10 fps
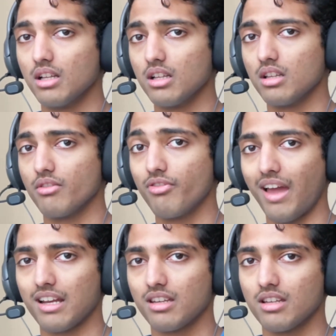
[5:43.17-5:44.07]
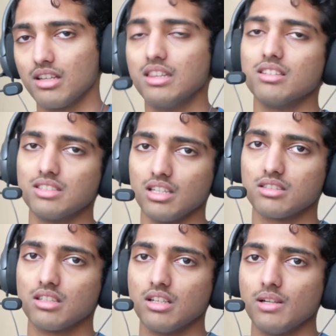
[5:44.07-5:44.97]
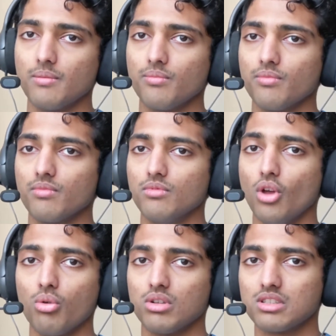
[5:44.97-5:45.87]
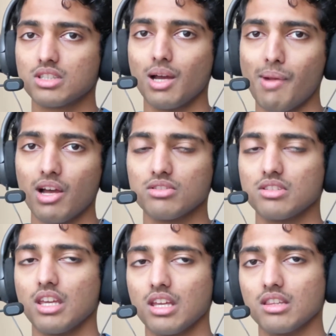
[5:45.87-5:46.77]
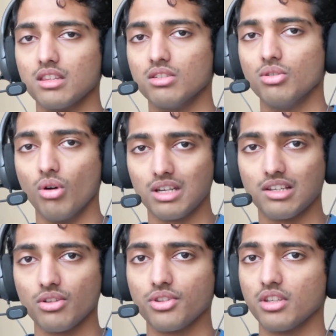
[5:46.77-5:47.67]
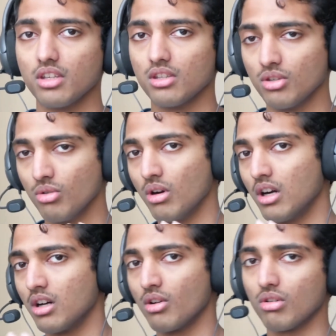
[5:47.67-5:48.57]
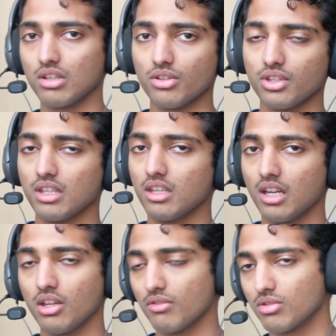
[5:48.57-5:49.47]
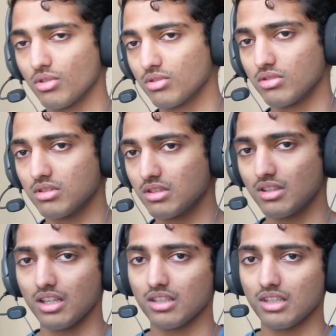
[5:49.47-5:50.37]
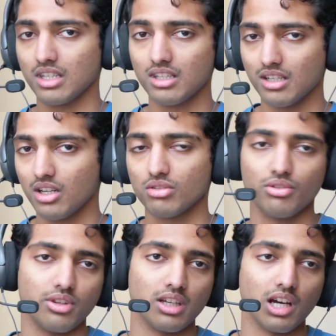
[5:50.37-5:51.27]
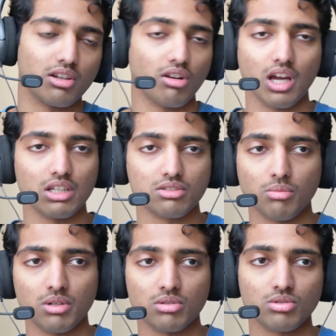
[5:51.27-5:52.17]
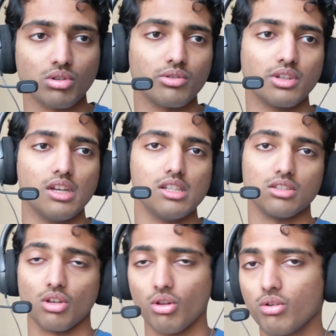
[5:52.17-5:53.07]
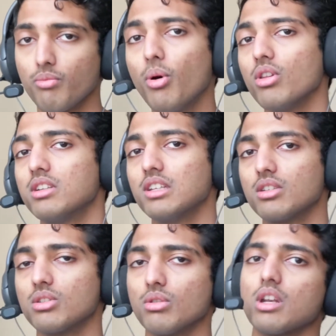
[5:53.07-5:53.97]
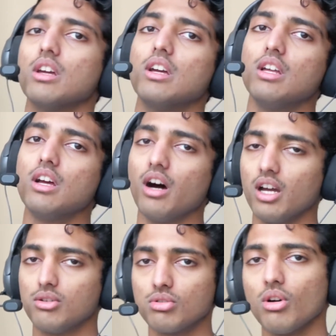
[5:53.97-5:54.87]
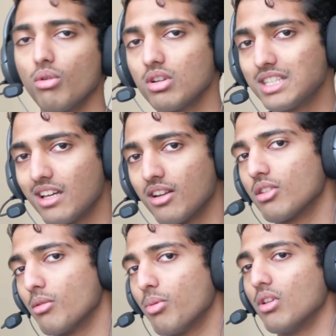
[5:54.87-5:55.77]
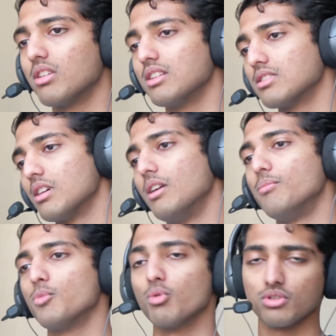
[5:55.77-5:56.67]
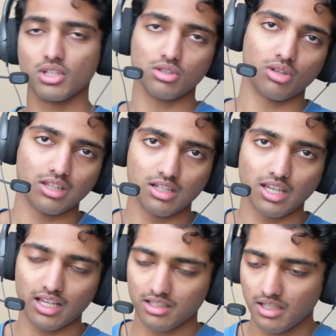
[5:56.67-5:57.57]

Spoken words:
fact in the sense no one's come out saying you are guilty, you are not guilty, any of the sorts. So this is like an international thing. I don't know how it's going to be resolved. There's a lot of politics to it. I do not want to get into the politics. We will just look at the tech.